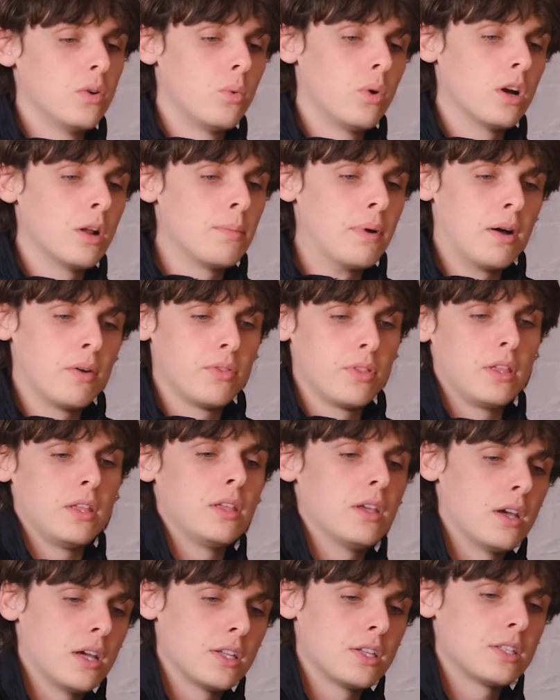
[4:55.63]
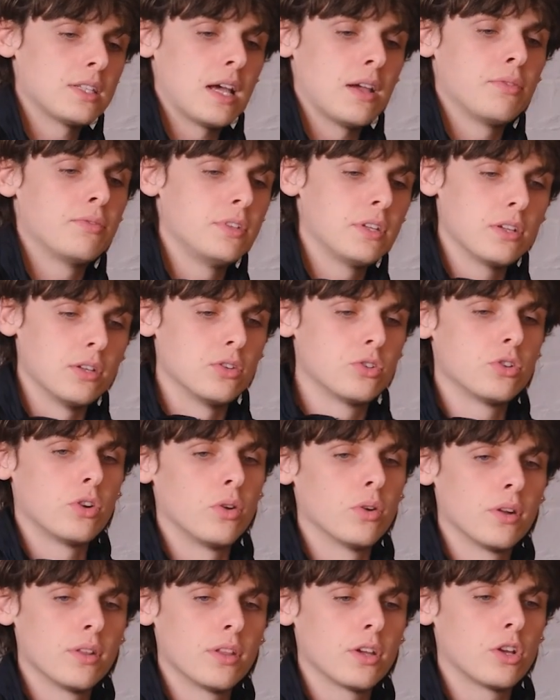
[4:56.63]
What about the safety
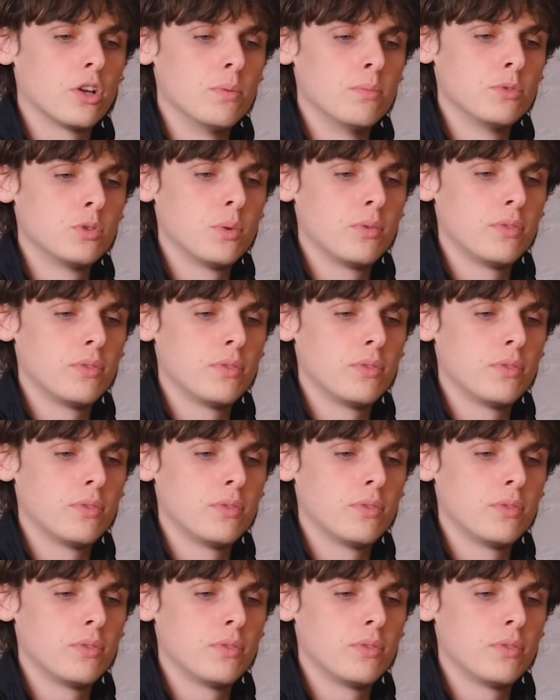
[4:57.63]
controller that comes